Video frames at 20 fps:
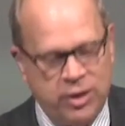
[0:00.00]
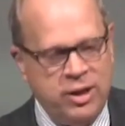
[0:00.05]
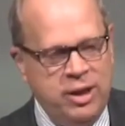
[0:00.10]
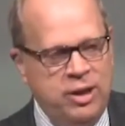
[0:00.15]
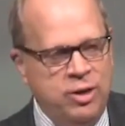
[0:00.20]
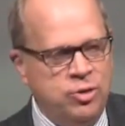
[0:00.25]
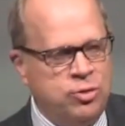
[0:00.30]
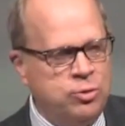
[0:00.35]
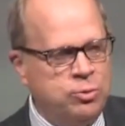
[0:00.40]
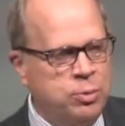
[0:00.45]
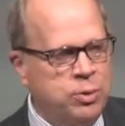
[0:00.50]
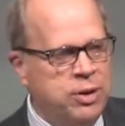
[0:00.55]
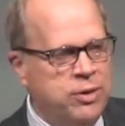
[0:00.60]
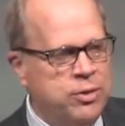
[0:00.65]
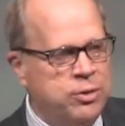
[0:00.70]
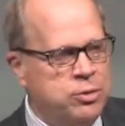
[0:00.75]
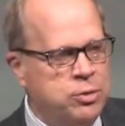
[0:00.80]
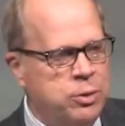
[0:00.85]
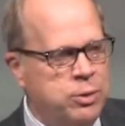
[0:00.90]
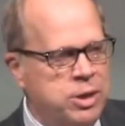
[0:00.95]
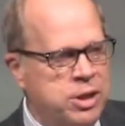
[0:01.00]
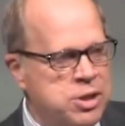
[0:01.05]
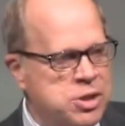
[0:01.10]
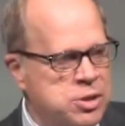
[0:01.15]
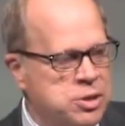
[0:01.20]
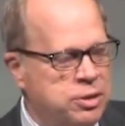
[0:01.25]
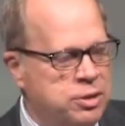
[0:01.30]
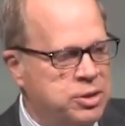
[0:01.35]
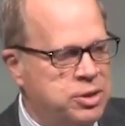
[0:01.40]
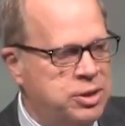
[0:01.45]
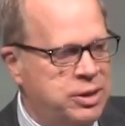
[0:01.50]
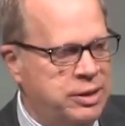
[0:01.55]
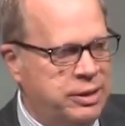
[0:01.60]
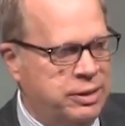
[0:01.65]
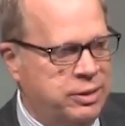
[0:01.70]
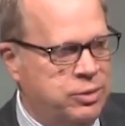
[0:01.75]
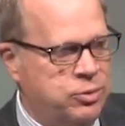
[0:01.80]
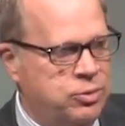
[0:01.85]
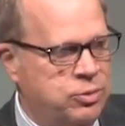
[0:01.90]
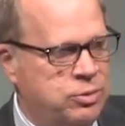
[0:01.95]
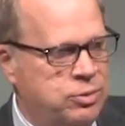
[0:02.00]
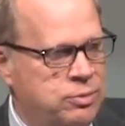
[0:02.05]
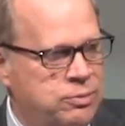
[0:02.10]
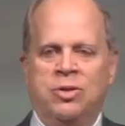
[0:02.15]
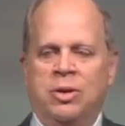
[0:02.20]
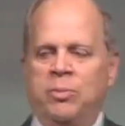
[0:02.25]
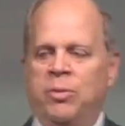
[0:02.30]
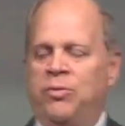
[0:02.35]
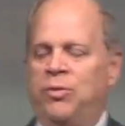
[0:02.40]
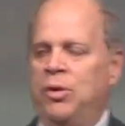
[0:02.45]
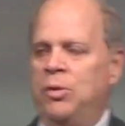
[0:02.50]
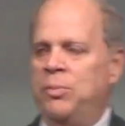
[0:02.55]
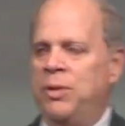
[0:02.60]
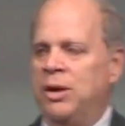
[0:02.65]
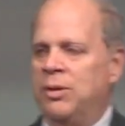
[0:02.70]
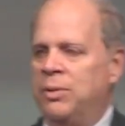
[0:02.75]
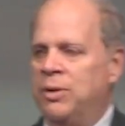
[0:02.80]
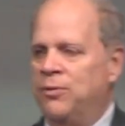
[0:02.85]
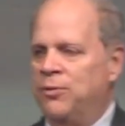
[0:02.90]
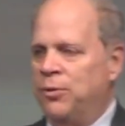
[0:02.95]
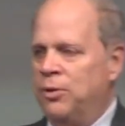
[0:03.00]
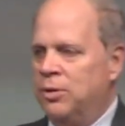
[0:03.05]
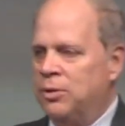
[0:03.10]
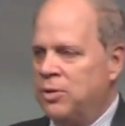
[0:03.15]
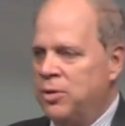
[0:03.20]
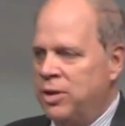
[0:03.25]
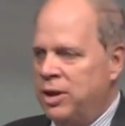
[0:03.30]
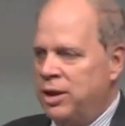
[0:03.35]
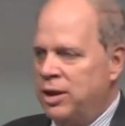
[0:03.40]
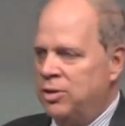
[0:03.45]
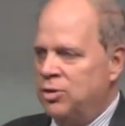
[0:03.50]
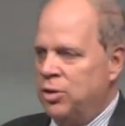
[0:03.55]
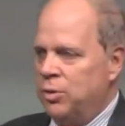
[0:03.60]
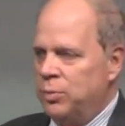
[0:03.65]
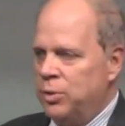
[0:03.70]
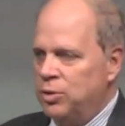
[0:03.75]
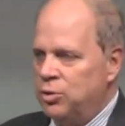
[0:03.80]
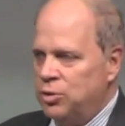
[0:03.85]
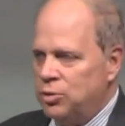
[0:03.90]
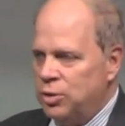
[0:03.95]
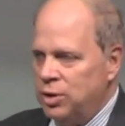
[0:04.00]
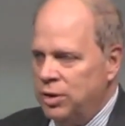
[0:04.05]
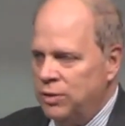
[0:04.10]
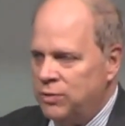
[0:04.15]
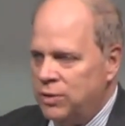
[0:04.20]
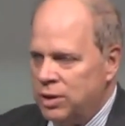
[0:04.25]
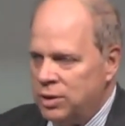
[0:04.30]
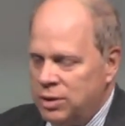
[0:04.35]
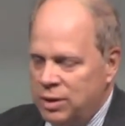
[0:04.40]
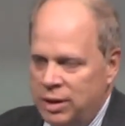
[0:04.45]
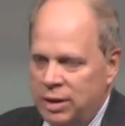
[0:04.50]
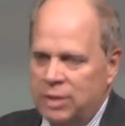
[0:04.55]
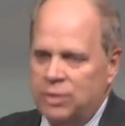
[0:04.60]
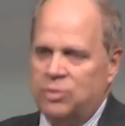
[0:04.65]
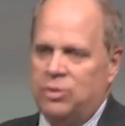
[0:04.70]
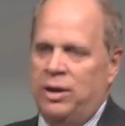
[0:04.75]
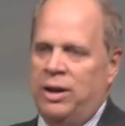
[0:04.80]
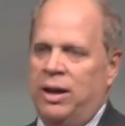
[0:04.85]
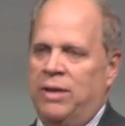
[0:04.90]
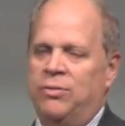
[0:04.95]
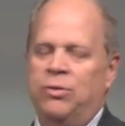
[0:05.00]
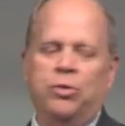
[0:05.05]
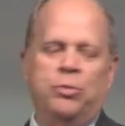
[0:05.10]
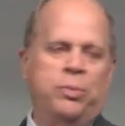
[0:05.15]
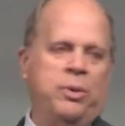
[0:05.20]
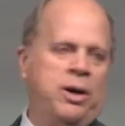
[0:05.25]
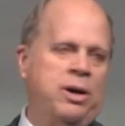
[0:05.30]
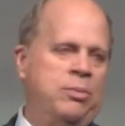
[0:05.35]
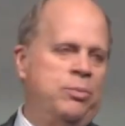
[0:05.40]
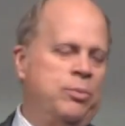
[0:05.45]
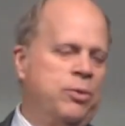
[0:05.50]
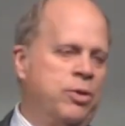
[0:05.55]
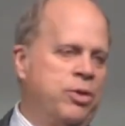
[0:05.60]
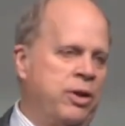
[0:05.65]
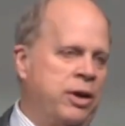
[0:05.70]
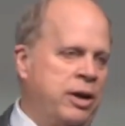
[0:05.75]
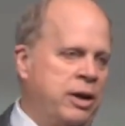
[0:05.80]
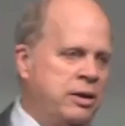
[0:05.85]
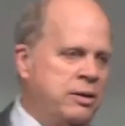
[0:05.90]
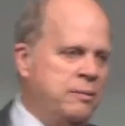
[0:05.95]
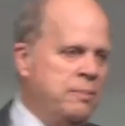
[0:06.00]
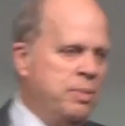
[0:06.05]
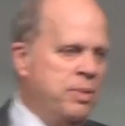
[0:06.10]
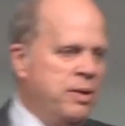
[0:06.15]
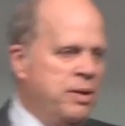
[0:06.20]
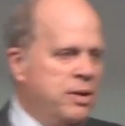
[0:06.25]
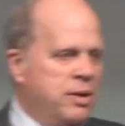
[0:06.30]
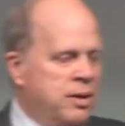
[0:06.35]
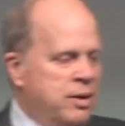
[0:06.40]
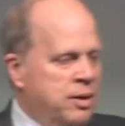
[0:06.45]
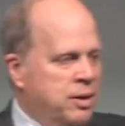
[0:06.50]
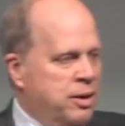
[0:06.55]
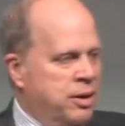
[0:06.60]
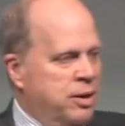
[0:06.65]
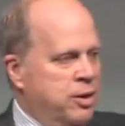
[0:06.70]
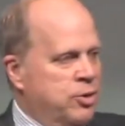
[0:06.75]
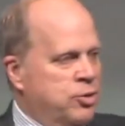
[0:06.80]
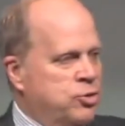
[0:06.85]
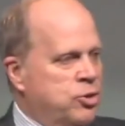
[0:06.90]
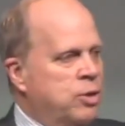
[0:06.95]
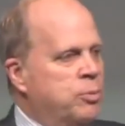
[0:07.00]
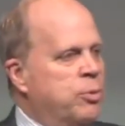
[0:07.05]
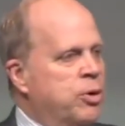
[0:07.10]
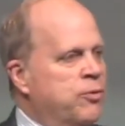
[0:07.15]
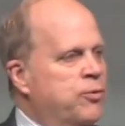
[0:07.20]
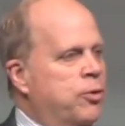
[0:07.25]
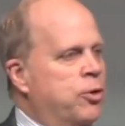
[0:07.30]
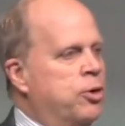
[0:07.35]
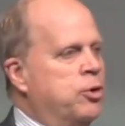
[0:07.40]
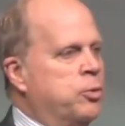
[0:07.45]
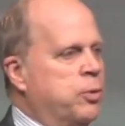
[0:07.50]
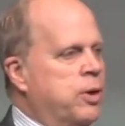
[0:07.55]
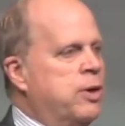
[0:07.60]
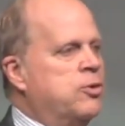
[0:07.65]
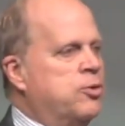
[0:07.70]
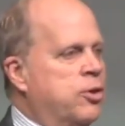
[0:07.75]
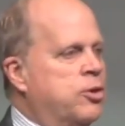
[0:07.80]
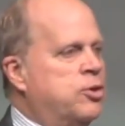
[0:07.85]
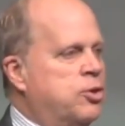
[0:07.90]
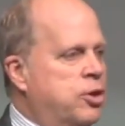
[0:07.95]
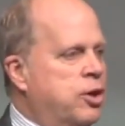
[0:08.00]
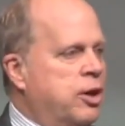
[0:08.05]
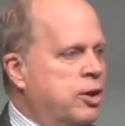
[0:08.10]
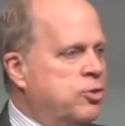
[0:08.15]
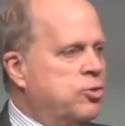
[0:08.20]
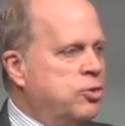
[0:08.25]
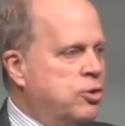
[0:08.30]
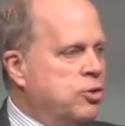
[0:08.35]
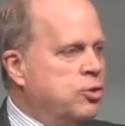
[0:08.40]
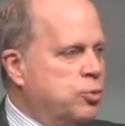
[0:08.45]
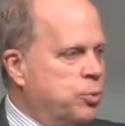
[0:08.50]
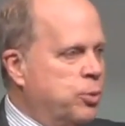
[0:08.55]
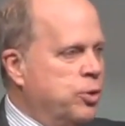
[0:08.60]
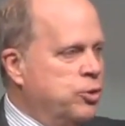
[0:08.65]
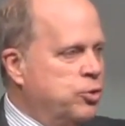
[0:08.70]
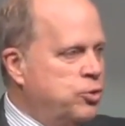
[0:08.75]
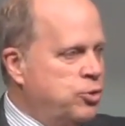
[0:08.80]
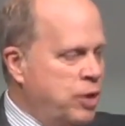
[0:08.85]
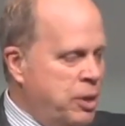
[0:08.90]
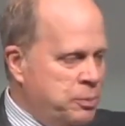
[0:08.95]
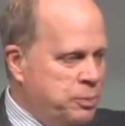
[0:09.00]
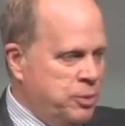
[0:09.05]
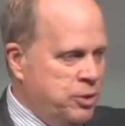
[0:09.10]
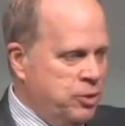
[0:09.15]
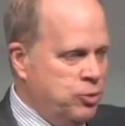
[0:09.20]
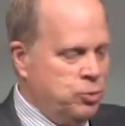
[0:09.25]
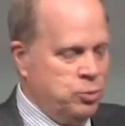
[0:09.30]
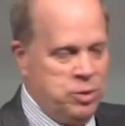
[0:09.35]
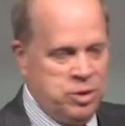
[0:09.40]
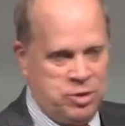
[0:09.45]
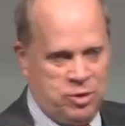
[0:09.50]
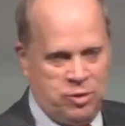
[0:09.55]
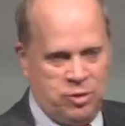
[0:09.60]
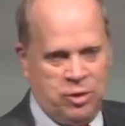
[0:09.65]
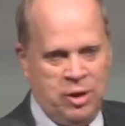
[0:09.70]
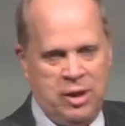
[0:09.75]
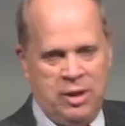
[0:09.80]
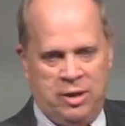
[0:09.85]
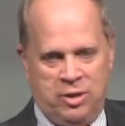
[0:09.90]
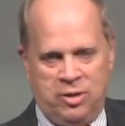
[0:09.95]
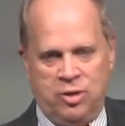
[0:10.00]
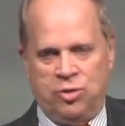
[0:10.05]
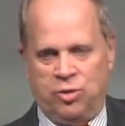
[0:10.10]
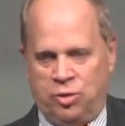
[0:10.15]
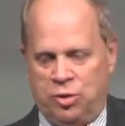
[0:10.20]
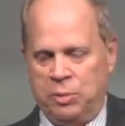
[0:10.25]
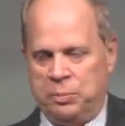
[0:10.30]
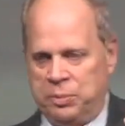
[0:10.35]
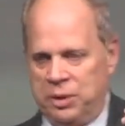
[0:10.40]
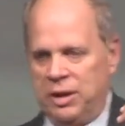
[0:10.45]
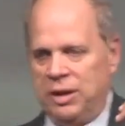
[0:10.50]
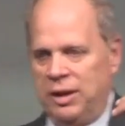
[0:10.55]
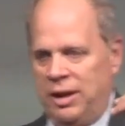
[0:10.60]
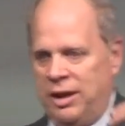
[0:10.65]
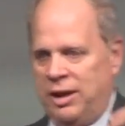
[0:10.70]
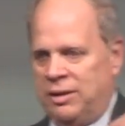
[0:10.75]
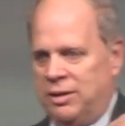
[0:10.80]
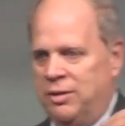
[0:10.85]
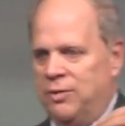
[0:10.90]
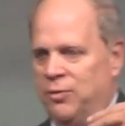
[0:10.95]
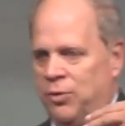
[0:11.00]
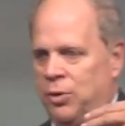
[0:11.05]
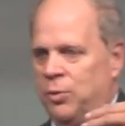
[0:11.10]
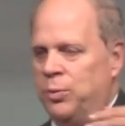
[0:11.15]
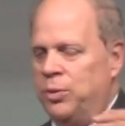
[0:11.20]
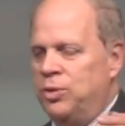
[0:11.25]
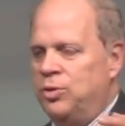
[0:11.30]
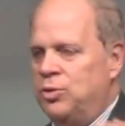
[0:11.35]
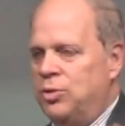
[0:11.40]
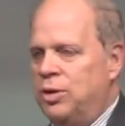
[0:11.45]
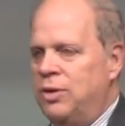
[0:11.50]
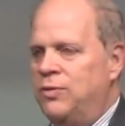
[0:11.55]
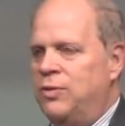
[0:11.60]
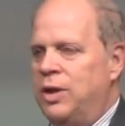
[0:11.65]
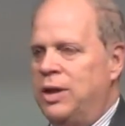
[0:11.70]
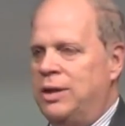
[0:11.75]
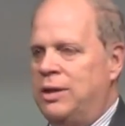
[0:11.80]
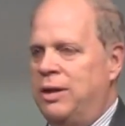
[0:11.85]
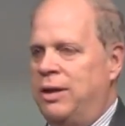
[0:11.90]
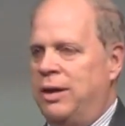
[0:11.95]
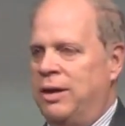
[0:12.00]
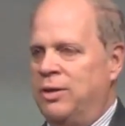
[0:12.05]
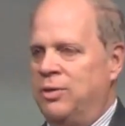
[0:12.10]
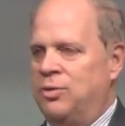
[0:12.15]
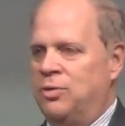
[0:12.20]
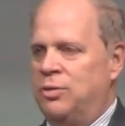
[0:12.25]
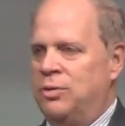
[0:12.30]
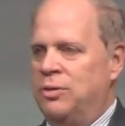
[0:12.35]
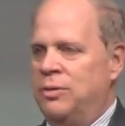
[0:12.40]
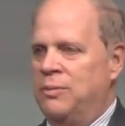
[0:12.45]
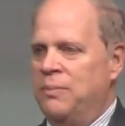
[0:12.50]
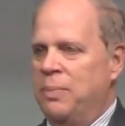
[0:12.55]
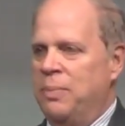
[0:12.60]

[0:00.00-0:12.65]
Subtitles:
the history of the traditional text. Some of you may refer to that as the received text. I have no problem with that. Some refer to it as the Textus Receptus, which is just simply Latin for received text.